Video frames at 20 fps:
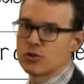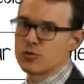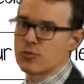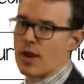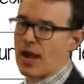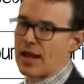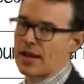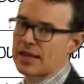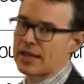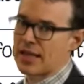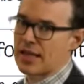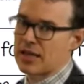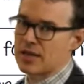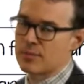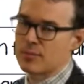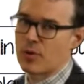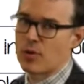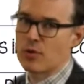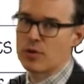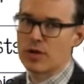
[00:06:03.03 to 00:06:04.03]
eradicating
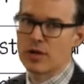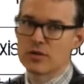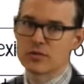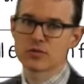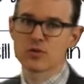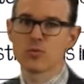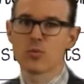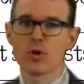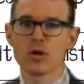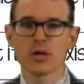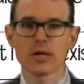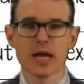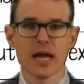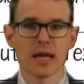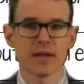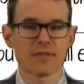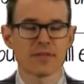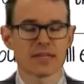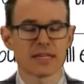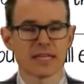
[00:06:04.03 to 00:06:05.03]
polio. So what are
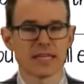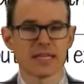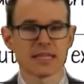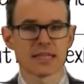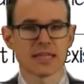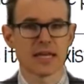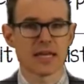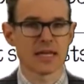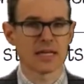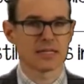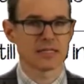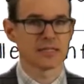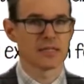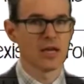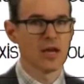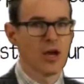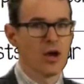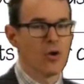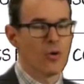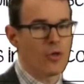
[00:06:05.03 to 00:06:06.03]
kind of the key things?
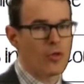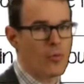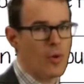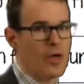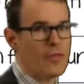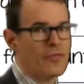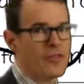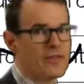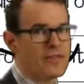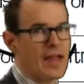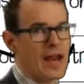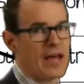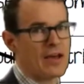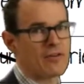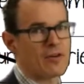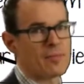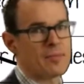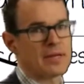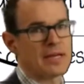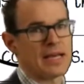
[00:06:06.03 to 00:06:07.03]
Well, the one thing that I
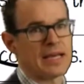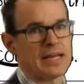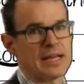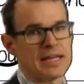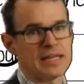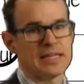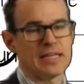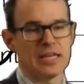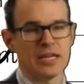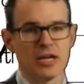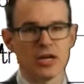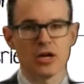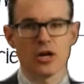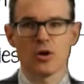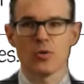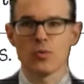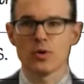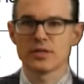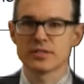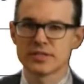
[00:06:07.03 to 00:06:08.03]
eliminated
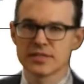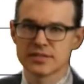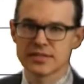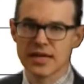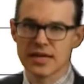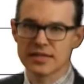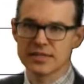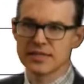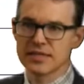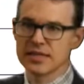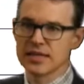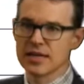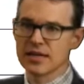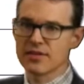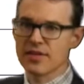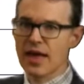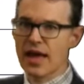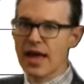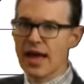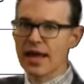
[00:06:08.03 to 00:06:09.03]
here was this idea
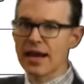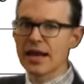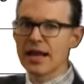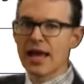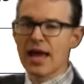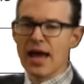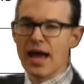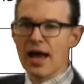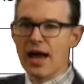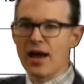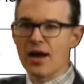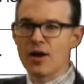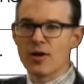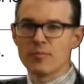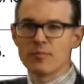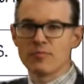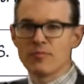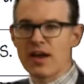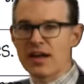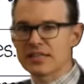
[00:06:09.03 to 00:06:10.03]
that
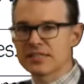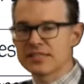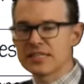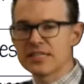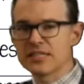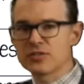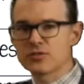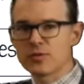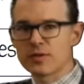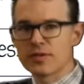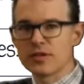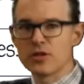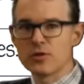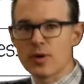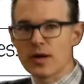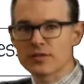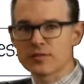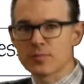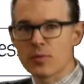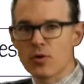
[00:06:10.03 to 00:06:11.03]
vaccines were the
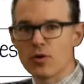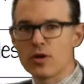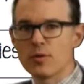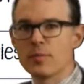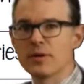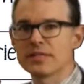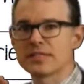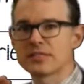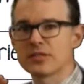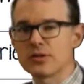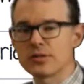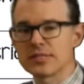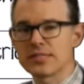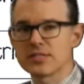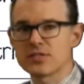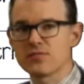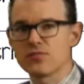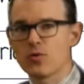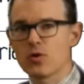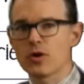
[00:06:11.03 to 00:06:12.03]
US polio, but it still
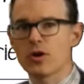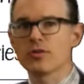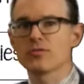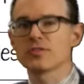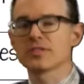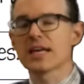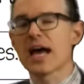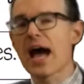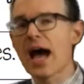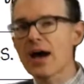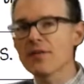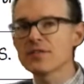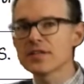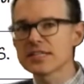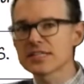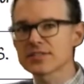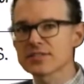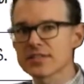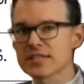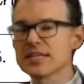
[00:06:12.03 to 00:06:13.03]
exists in 4 countries.
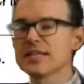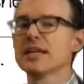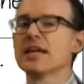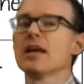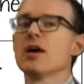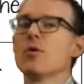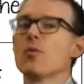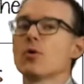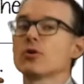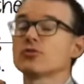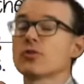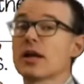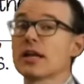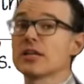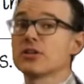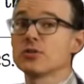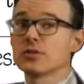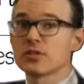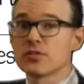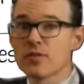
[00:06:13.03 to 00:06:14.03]
Obviously, what we're trying to
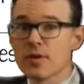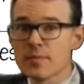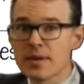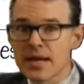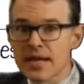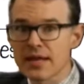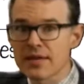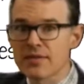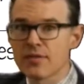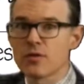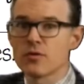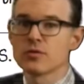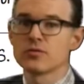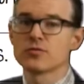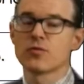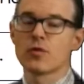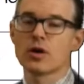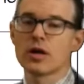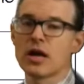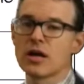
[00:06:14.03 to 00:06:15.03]
do is eliminate it in those
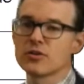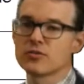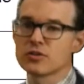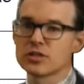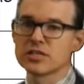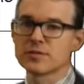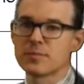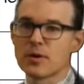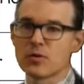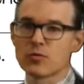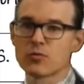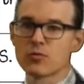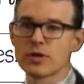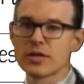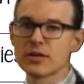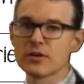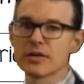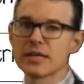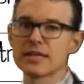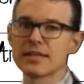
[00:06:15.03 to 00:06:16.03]
4 countries, but
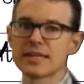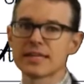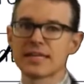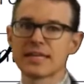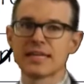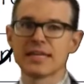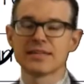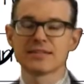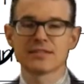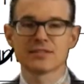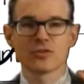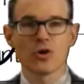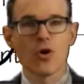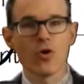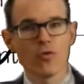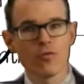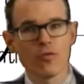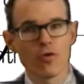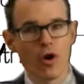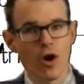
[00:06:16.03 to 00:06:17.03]
really the key is this
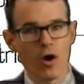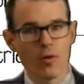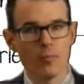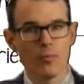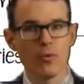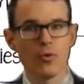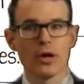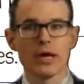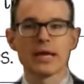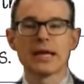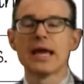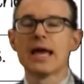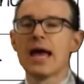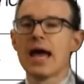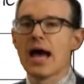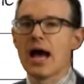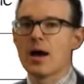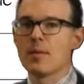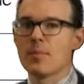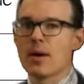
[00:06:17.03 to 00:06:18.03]
overall point
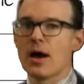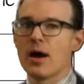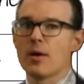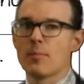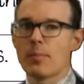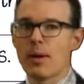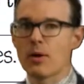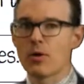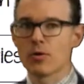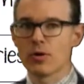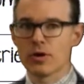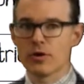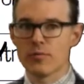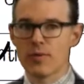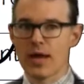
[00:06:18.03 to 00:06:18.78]
about polio